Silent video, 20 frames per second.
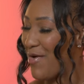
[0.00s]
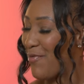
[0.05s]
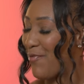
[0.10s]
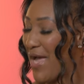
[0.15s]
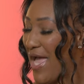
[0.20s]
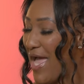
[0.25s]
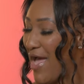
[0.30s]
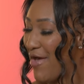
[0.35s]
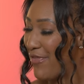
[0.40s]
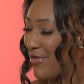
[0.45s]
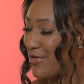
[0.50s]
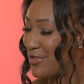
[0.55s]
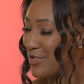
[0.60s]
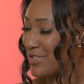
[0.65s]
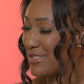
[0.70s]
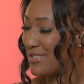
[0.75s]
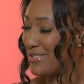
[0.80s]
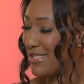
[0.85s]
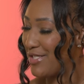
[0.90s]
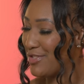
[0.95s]
Wow, those
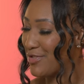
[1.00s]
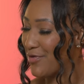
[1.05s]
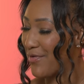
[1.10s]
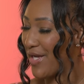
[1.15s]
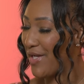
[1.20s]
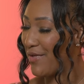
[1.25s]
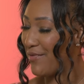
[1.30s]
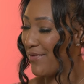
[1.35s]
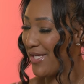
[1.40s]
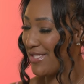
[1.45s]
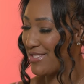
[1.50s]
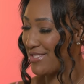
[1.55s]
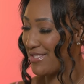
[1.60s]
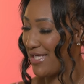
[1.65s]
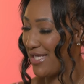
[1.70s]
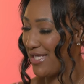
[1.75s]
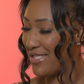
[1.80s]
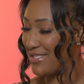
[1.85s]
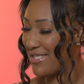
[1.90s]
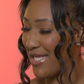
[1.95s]
are such great
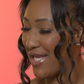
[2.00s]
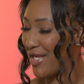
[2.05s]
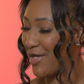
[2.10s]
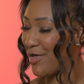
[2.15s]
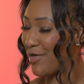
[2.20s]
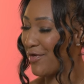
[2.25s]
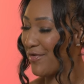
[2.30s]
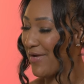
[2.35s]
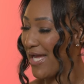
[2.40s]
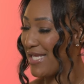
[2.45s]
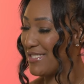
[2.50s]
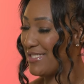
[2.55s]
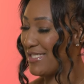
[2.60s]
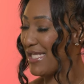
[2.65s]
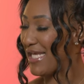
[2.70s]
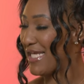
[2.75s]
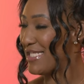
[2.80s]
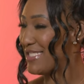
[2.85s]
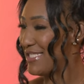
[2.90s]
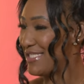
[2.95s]
questions. And
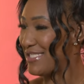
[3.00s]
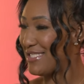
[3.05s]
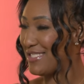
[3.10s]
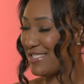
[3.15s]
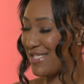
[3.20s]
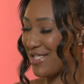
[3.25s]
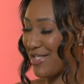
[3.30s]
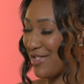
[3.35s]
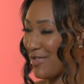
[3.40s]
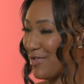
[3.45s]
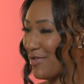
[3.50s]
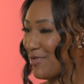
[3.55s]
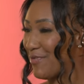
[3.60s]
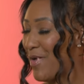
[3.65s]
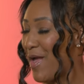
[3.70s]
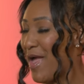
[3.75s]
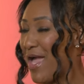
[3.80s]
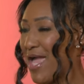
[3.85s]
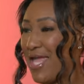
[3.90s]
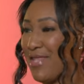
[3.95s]
congratulations to you
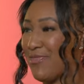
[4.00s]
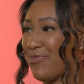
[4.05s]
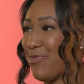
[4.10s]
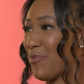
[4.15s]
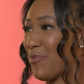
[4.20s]
on